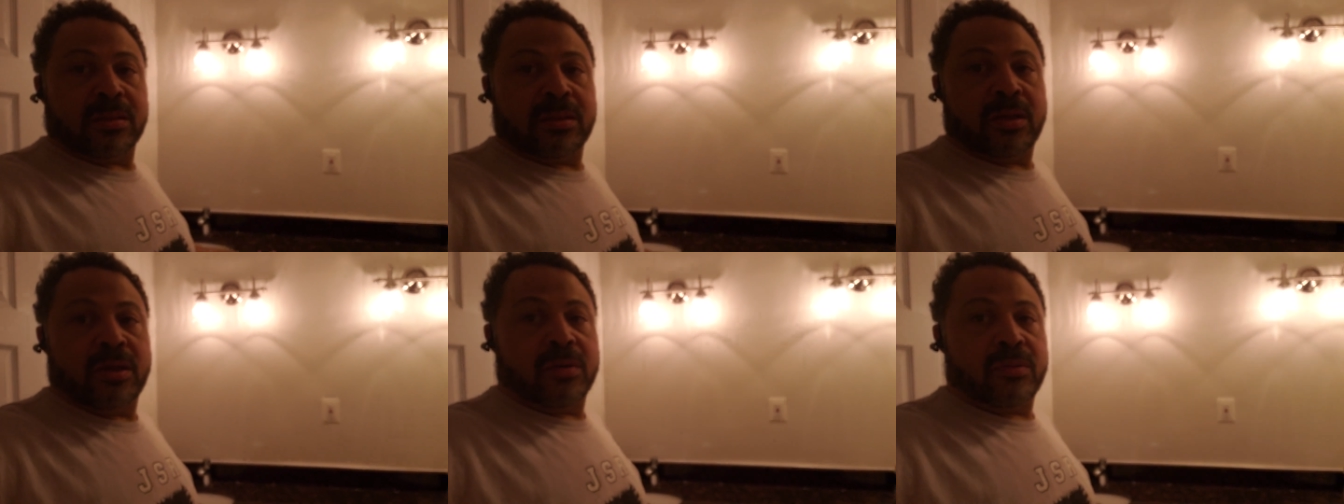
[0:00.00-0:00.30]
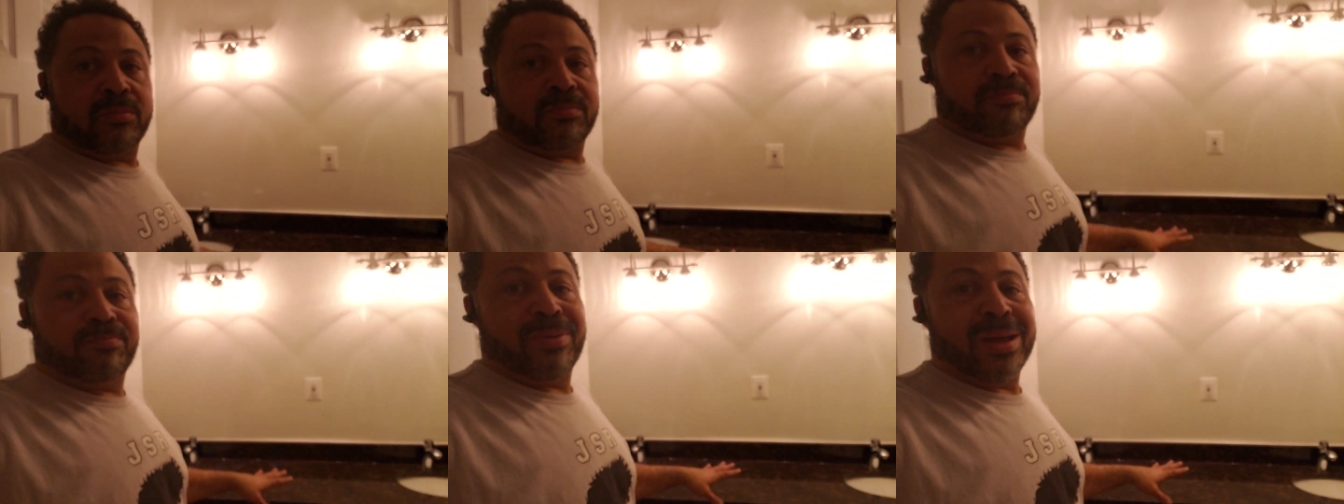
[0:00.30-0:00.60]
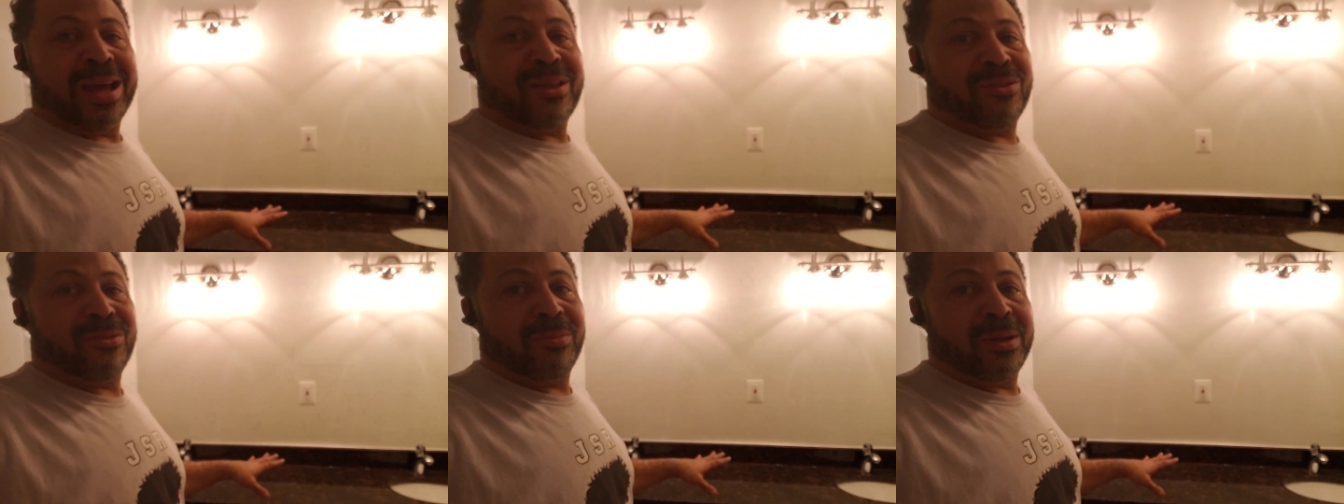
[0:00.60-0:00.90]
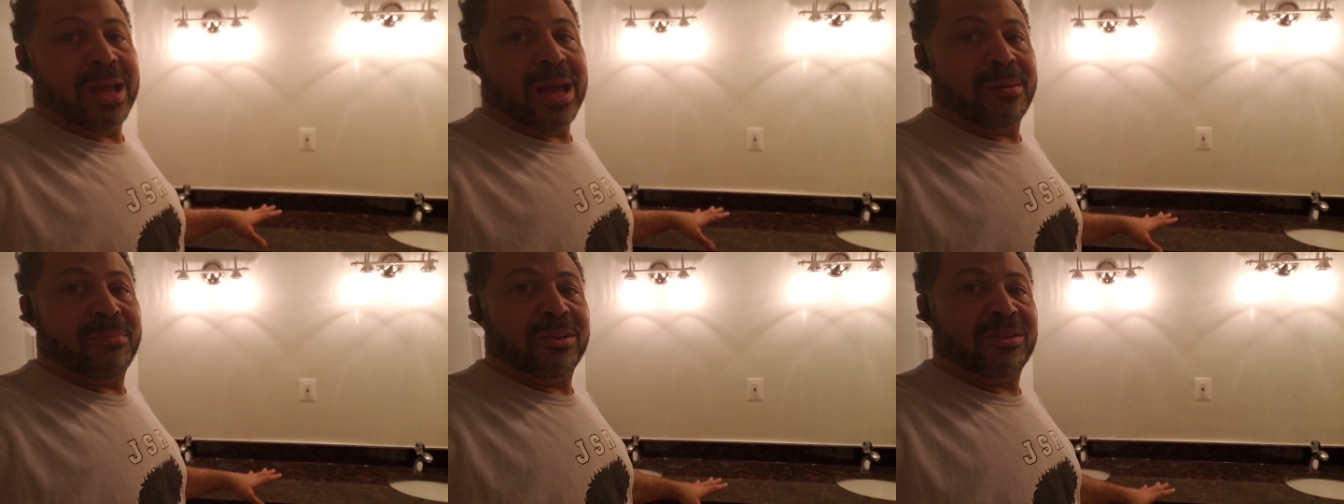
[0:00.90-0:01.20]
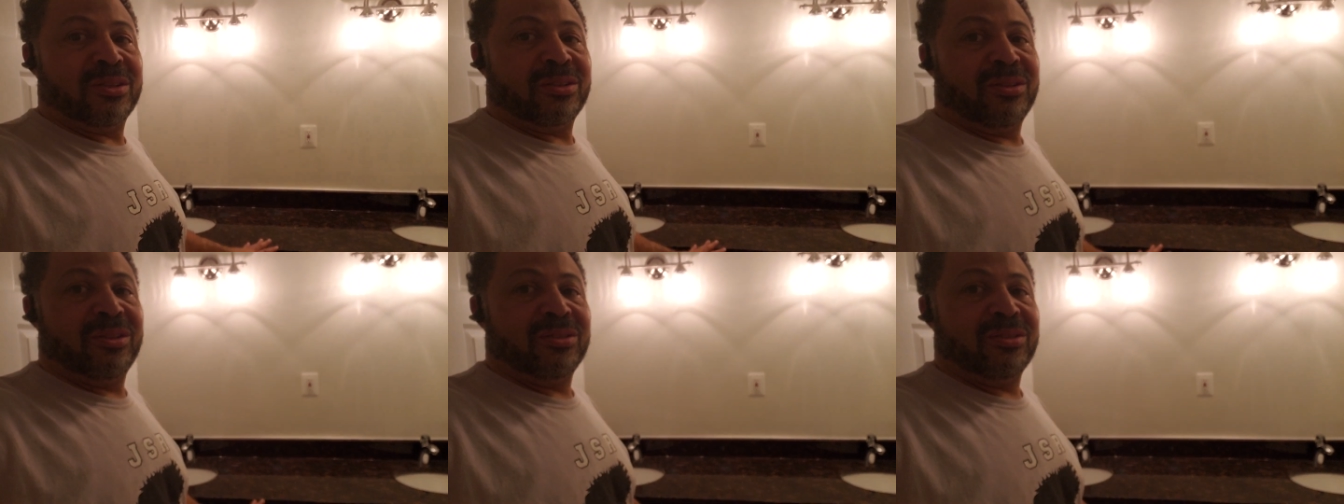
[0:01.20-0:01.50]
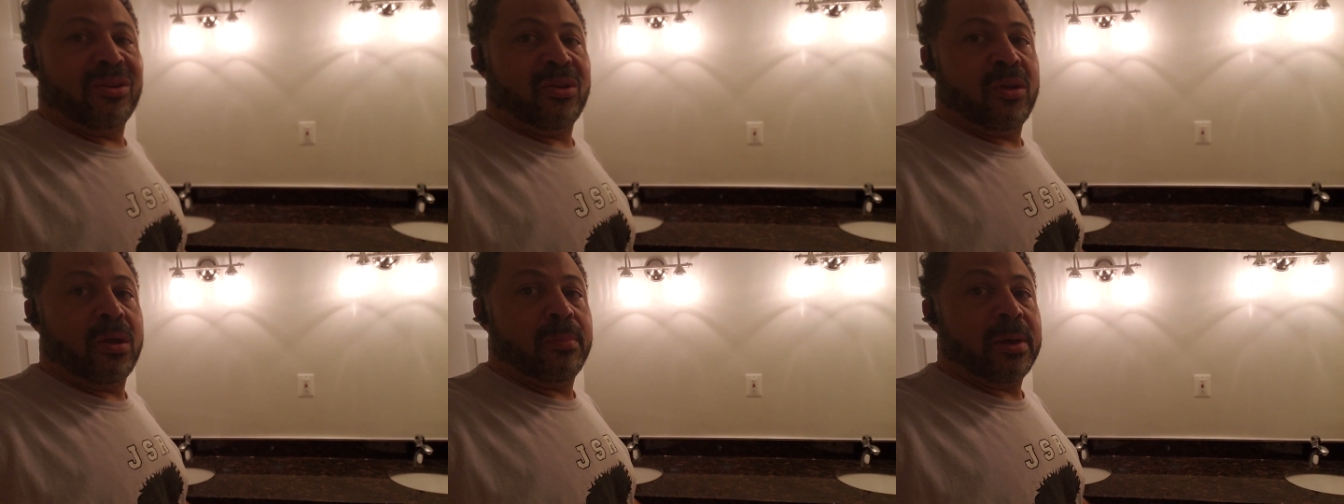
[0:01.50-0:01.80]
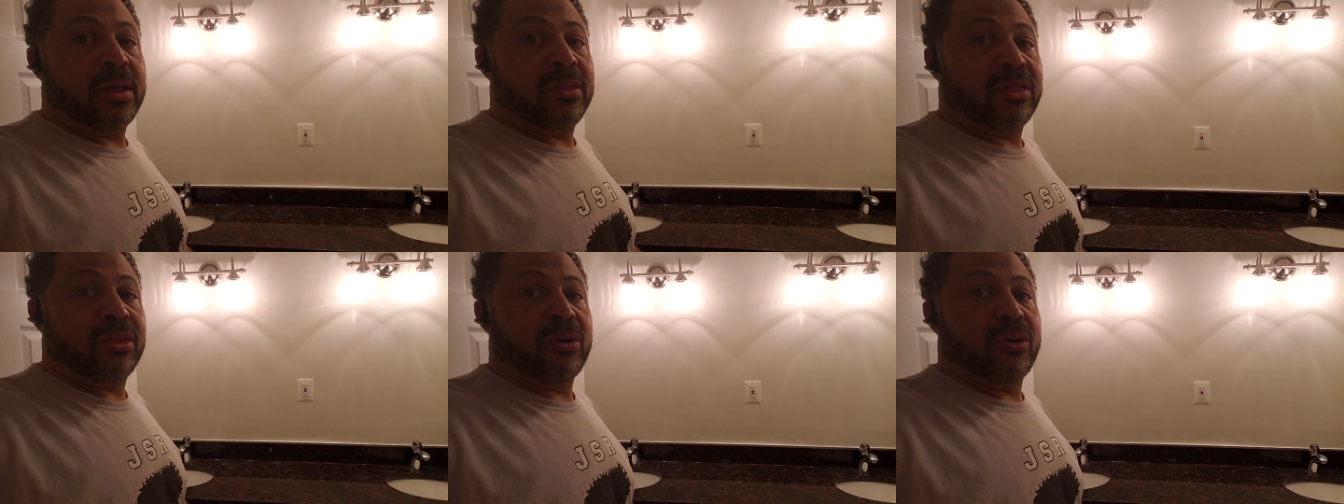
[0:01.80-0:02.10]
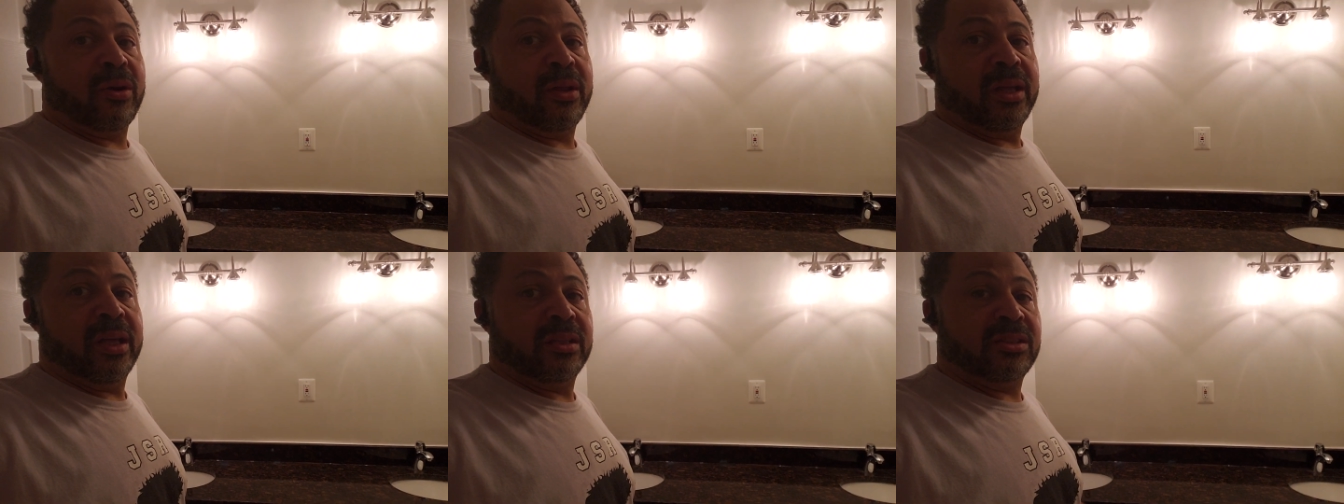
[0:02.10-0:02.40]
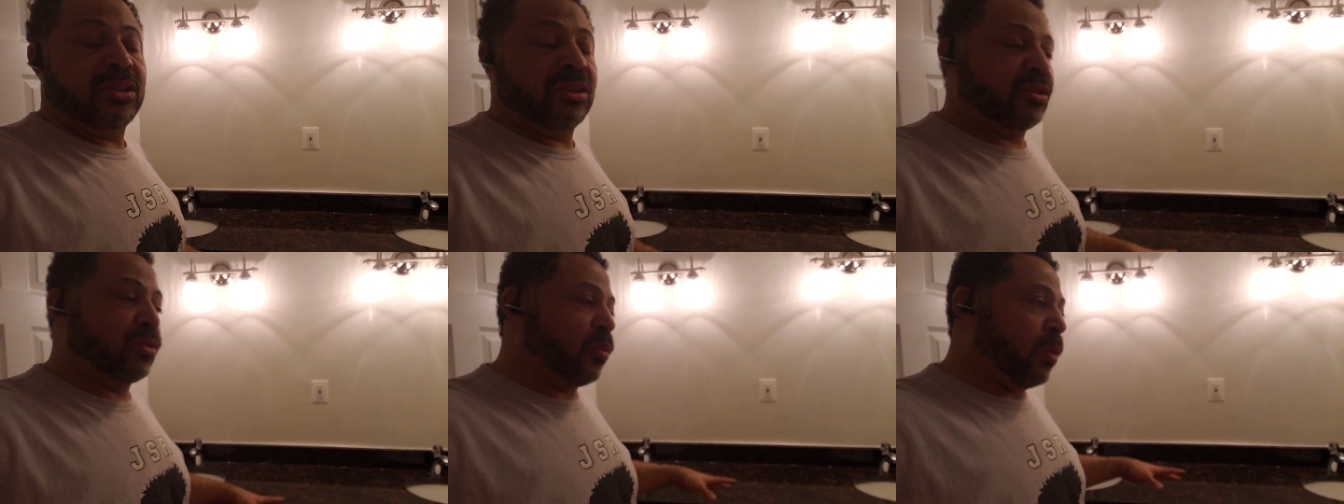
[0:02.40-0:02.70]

your bathroom cabinets are usually about 30 inches,